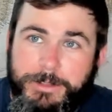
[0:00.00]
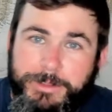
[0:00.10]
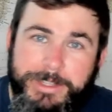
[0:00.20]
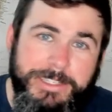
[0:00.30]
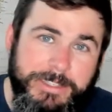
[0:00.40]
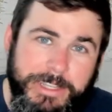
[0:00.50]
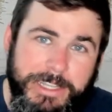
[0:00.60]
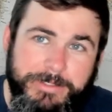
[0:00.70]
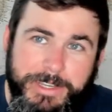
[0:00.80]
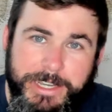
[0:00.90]
let's
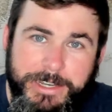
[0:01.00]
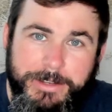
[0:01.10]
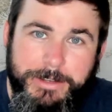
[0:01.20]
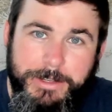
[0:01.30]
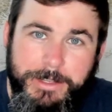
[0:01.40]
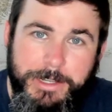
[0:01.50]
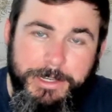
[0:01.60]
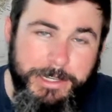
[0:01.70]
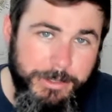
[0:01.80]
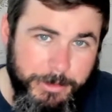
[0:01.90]
leave again,
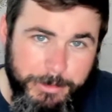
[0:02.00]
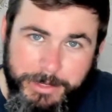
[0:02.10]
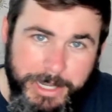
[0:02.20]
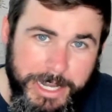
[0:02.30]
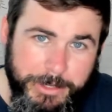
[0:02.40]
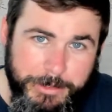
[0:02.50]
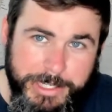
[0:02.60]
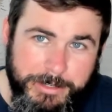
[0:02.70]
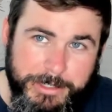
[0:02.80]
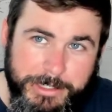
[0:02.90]
until the guy who
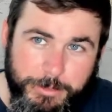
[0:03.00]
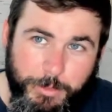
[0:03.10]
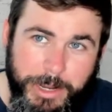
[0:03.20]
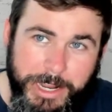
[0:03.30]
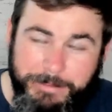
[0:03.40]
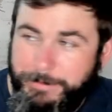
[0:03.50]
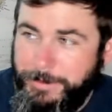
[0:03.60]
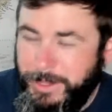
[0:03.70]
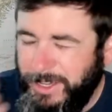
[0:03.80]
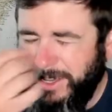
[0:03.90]
killed his wife.